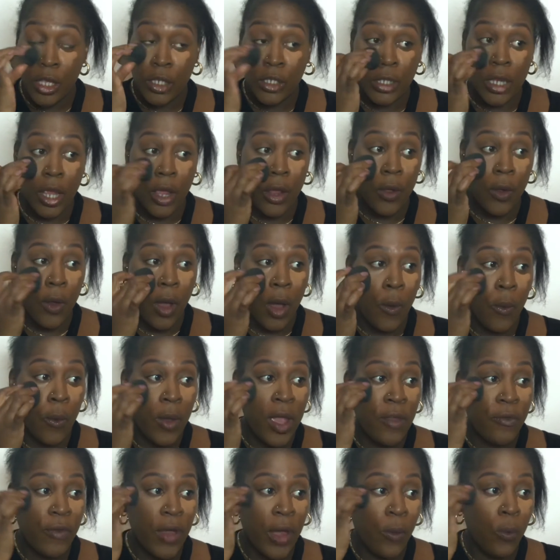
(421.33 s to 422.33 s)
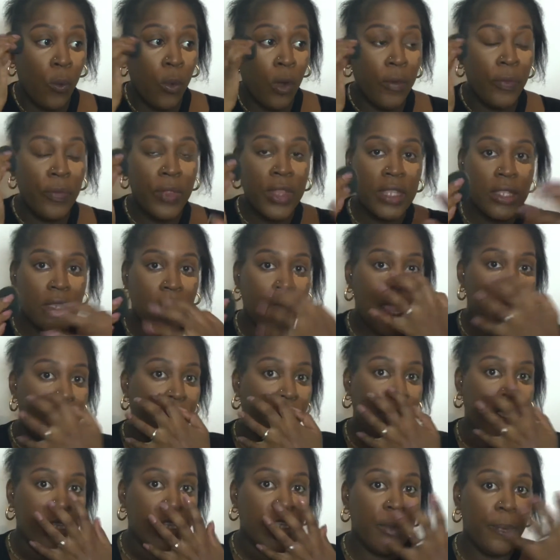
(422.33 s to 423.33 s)
So if I want this
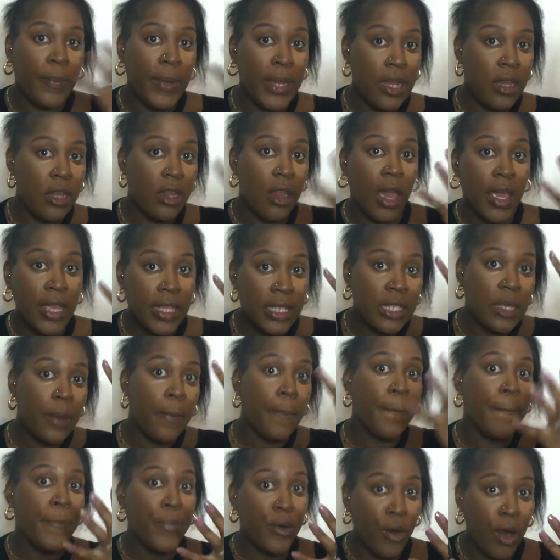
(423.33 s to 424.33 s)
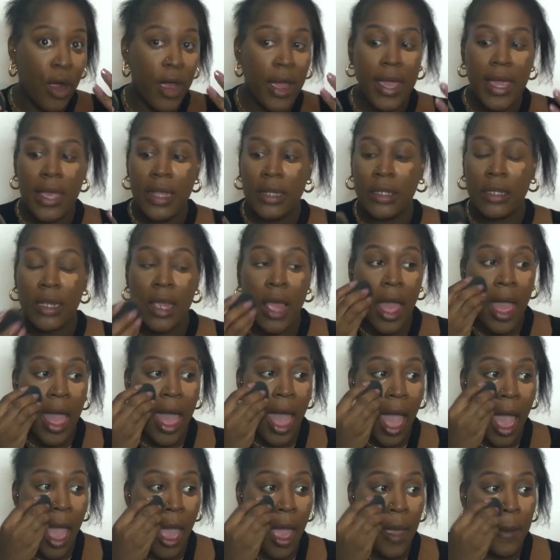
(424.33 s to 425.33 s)
area to be nice and bright,
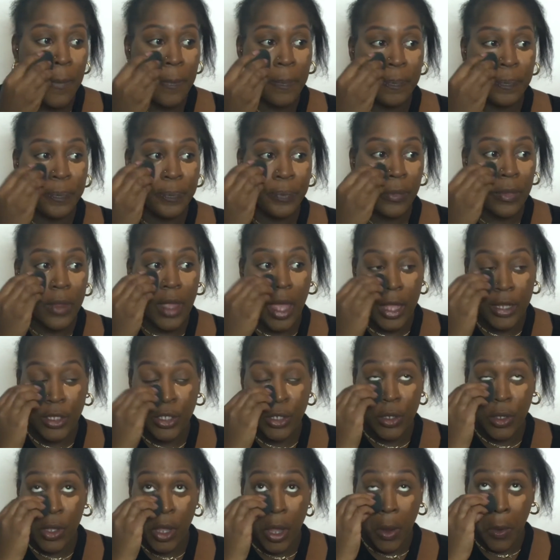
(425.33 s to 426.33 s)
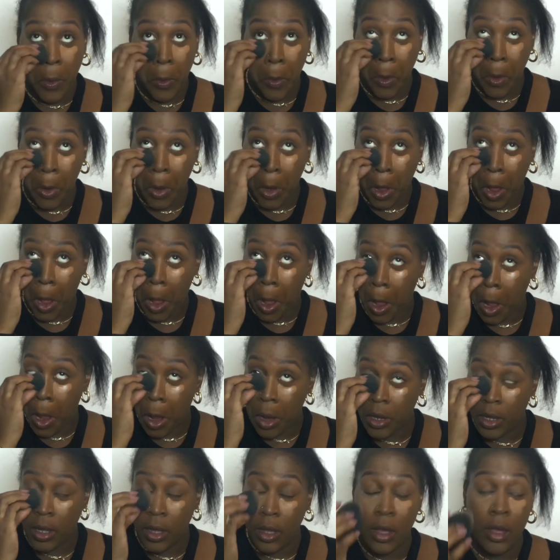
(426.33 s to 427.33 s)
I do go
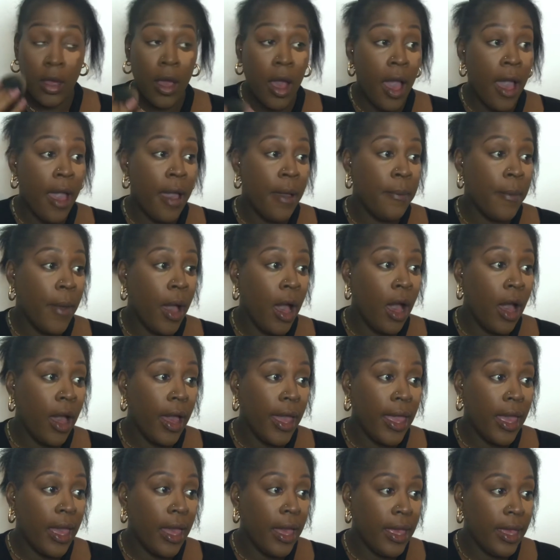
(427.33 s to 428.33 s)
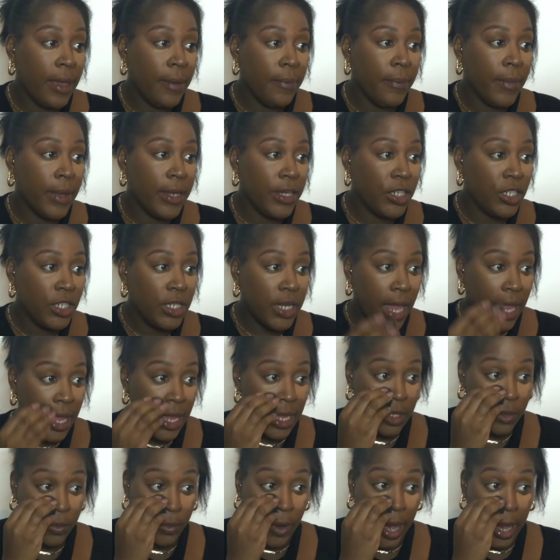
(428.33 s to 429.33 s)
higher in my
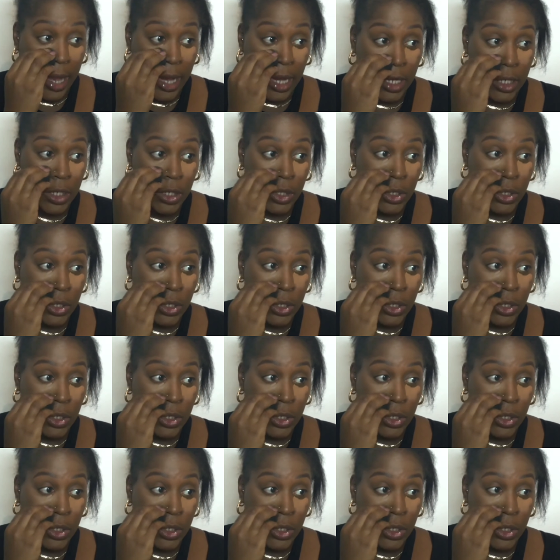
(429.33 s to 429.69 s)
shade range.